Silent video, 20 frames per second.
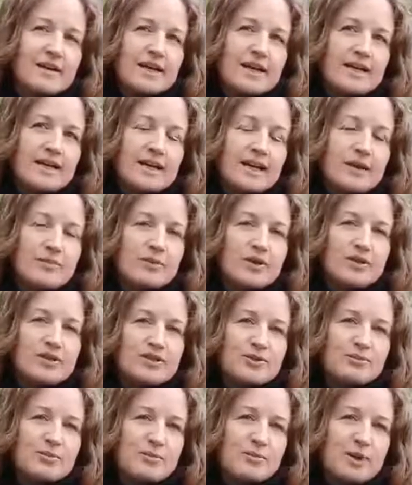in
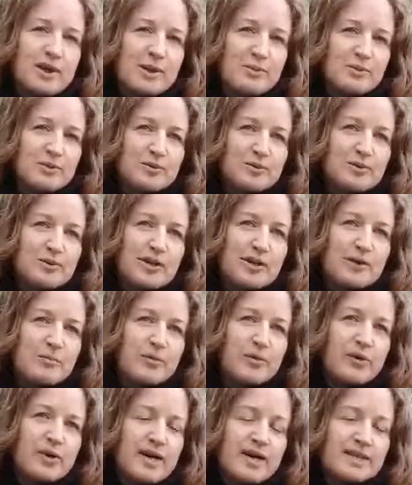collaboration with Peepal Tree
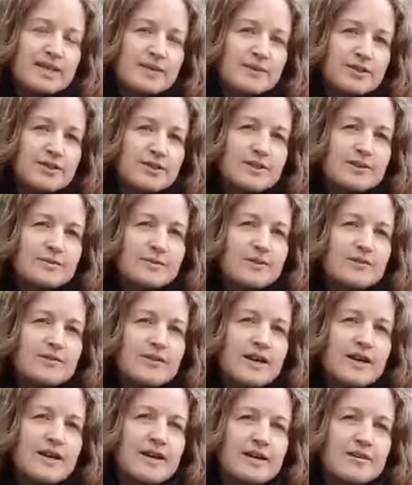Press, which is one of
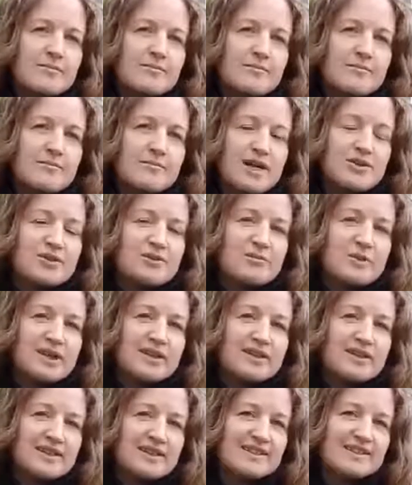our major
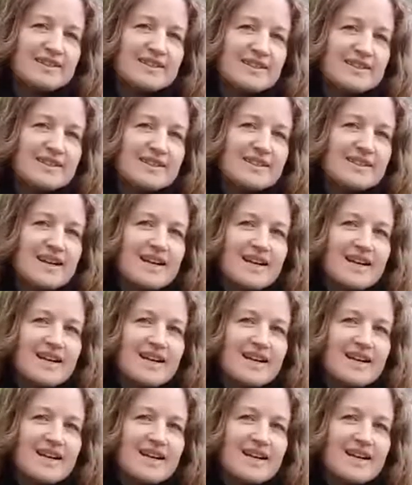partners.